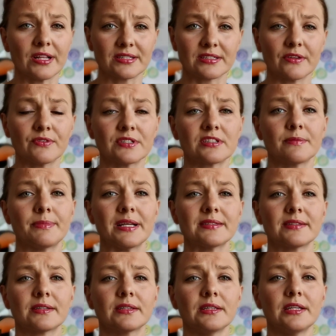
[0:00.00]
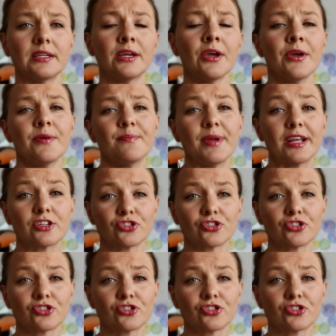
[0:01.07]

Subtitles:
that stuff is to basically make